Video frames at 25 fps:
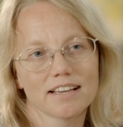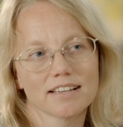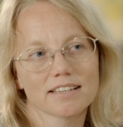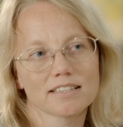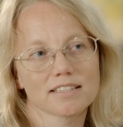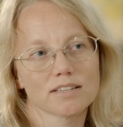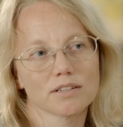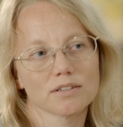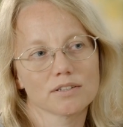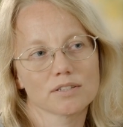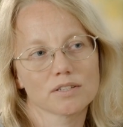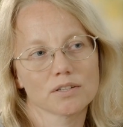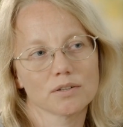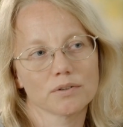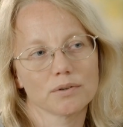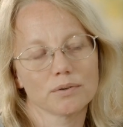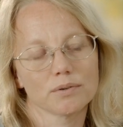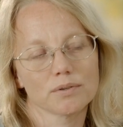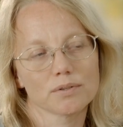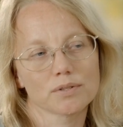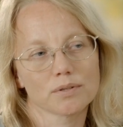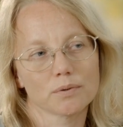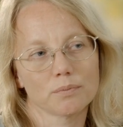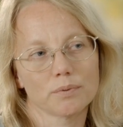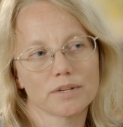so
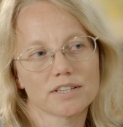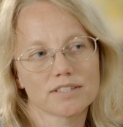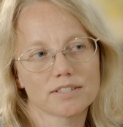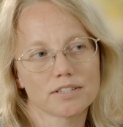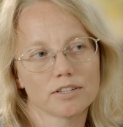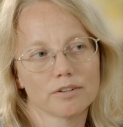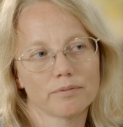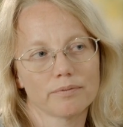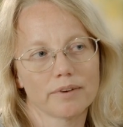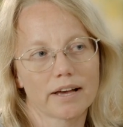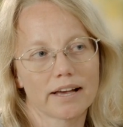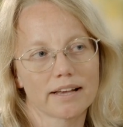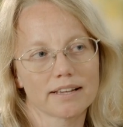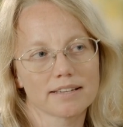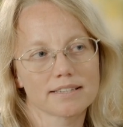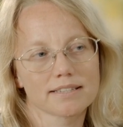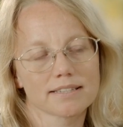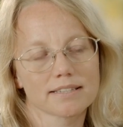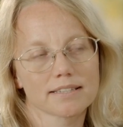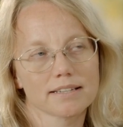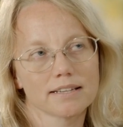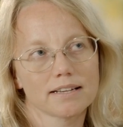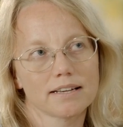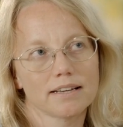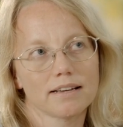so so wisdom
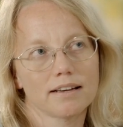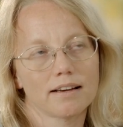has